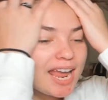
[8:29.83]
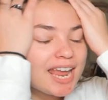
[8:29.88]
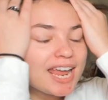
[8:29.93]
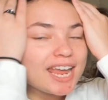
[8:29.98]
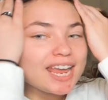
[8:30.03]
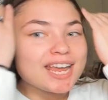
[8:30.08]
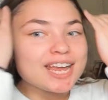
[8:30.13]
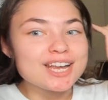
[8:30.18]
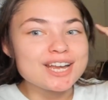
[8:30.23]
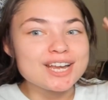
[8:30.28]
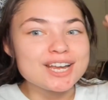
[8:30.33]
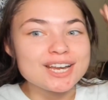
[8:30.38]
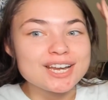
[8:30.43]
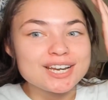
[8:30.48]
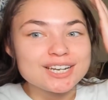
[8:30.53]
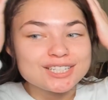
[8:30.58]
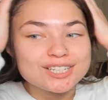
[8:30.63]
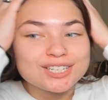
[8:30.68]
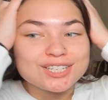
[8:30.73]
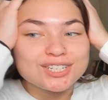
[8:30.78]

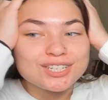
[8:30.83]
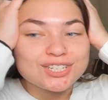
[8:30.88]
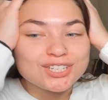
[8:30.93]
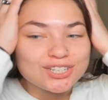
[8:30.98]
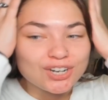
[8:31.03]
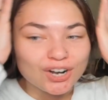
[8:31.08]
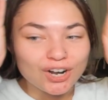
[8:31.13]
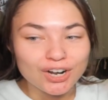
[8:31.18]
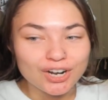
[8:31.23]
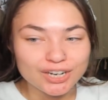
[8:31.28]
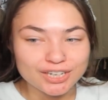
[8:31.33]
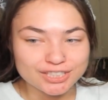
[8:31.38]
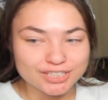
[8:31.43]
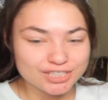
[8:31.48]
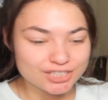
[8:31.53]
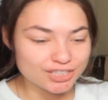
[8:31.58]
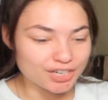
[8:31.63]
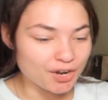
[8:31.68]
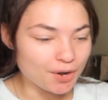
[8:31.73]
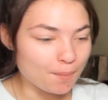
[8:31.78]
it's
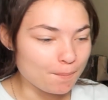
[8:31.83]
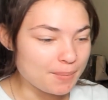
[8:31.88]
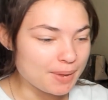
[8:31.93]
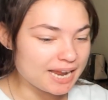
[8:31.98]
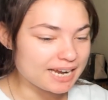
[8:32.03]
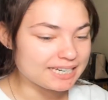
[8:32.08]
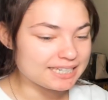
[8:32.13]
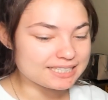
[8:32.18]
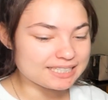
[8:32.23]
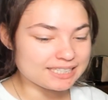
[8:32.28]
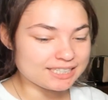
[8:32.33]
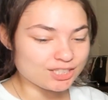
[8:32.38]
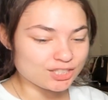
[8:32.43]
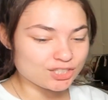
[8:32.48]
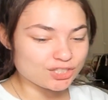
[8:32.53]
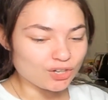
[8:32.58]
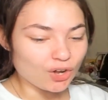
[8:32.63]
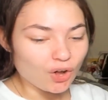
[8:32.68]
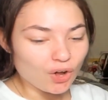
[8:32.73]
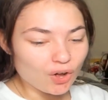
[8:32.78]
such an amazing
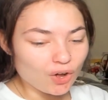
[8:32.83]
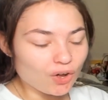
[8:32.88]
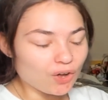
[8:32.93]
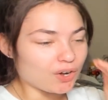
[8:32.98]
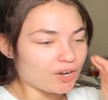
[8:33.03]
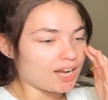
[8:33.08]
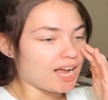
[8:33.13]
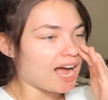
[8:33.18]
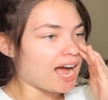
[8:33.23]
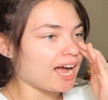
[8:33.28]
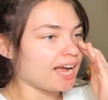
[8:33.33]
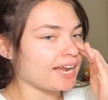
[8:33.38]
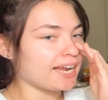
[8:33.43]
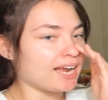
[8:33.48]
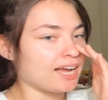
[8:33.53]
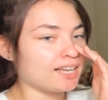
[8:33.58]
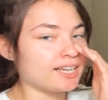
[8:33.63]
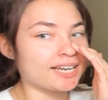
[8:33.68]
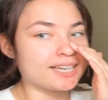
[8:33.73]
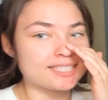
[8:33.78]
song.
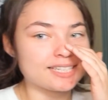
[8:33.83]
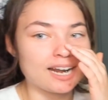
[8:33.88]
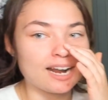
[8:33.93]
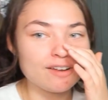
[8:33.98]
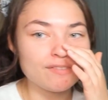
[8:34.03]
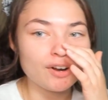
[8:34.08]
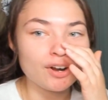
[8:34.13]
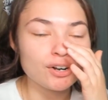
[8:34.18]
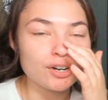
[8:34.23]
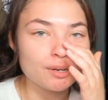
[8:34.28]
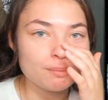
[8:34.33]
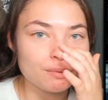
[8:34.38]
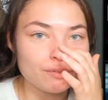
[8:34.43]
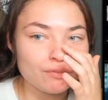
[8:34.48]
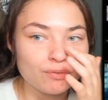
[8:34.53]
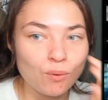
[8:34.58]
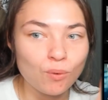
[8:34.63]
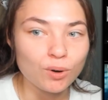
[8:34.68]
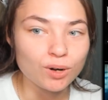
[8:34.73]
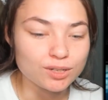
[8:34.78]
I like I said I've heard it
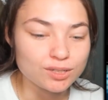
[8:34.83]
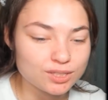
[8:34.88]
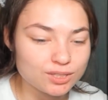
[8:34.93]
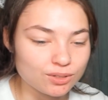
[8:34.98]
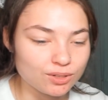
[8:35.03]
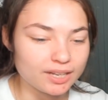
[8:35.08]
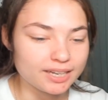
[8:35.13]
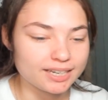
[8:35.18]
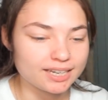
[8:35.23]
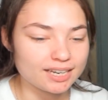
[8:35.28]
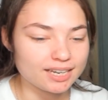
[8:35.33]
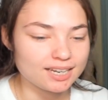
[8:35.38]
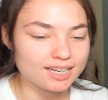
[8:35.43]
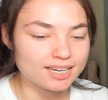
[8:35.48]
before, so like